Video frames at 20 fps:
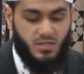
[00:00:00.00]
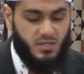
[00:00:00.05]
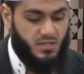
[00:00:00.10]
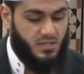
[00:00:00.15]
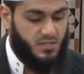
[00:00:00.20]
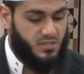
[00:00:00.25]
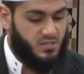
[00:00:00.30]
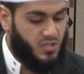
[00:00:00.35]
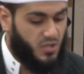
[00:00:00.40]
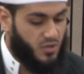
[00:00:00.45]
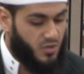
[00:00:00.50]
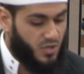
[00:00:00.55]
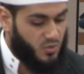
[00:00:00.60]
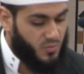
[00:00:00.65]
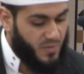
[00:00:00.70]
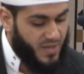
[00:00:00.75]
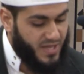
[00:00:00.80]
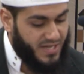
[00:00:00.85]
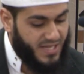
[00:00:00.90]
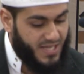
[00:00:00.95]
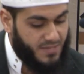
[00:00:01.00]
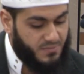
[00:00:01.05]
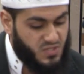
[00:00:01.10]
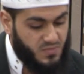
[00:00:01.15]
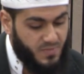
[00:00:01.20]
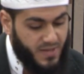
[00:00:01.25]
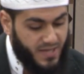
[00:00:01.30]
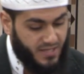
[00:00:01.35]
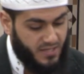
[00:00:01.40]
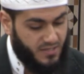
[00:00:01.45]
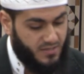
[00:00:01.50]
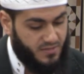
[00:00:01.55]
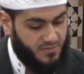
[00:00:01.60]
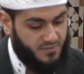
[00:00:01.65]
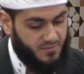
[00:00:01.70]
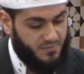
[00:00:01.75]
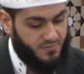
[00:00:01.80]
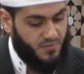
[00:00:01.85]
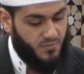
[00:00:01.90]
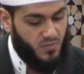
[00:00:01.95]
So Umair comes
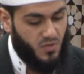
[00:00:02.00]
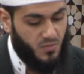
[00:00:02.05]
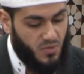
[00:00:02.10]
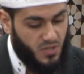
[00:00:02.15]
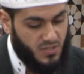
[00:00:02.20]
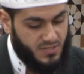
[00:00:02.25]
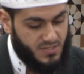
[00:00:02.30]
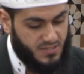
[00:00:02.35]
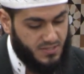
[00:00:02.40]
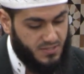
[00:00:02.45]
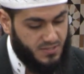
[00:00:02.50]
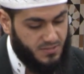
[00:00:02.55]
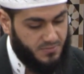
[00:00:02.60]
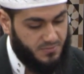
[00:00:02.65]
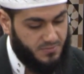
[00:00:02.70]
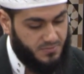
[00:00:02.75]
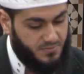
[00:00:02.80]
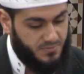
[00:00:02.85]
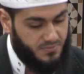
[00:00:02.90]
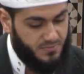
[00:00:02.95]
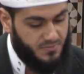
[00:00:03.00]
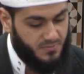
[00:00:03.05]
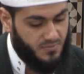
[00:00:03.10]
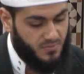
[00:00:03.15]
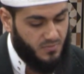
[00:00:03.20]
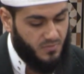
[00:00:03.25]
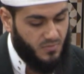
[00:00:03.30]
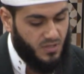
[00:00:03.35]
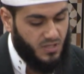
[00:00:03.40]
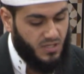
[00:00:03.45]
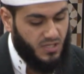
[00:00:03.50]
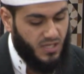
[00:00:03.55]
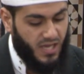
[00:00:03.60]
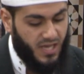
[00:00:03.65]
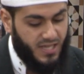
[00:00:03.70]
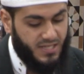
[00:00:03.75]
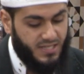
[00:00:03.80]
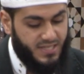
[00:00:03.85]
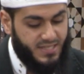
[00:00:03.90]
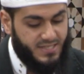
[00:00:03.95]
back from the mosque
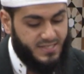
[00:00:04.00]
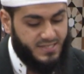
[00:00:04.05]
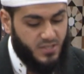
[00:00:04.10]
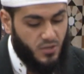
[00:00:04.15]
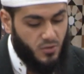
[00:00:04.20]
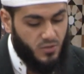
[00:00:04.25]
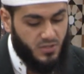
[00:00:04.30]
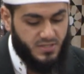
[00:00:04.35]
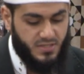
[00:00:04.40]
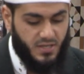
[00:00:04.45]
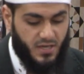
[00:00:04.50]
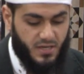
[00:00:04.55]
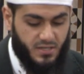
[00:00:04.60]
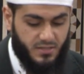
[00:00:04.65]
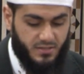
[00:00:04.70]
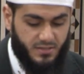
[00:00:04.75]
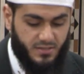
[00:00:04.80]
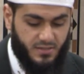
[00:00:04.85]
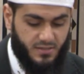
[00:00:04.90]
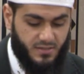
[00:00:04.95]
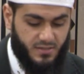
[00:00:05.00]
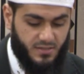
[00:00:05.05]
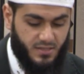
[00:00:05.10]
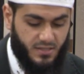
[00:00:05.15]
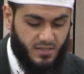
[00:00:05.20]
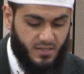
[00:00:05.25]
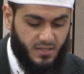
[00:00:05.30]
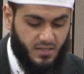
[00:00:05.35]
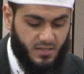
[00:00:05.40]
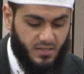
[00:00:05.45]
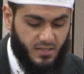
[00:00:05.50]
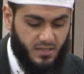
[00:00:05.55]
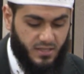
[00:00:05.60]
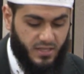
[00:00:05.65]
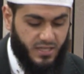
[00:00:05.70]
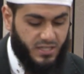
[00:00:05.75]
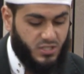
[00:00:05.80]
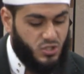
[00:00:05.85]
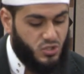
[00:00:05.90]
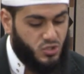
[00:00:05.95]
and he's so excited.
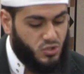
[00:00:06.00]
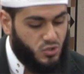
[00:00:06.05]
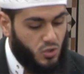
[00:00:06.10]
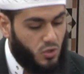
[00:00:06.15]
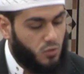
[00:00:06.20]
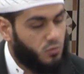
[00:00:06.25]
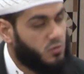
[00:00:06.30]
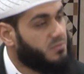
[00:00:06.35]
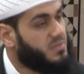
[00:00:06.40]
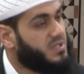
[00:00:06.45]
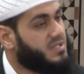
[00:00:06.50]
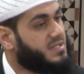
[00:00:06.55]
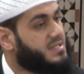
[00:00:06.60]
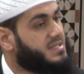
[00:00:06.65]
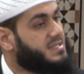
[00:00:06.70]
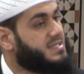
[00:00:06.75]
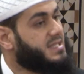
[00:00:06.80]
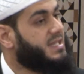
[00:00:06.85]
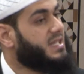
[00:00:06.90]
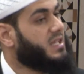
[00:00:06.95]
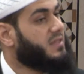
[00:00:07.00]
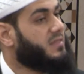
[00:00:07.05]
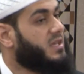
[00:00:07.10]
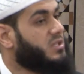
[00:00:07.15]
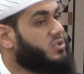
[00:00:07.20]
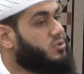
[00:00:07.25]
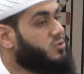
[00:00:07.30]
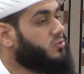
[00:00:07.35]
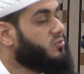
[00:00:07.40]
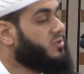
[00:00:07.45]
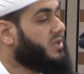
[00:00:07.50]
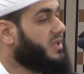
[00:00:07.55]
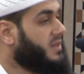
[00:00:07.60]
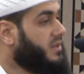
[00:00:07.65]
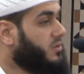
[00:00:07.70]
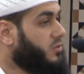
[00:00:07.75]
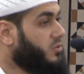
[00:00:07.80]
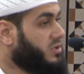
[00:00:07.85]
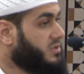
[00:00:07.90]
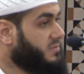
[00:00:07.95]
He just saw women selling their jewelry and
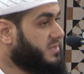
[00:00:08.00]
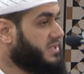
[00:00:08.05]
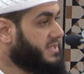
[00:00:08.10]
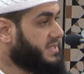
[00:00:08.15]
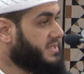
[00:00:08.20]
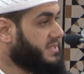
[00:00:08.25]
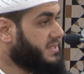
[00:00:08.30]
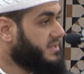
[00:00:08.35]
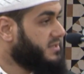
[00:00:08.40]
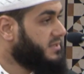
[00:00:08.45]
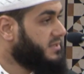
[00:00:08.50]
their ornaments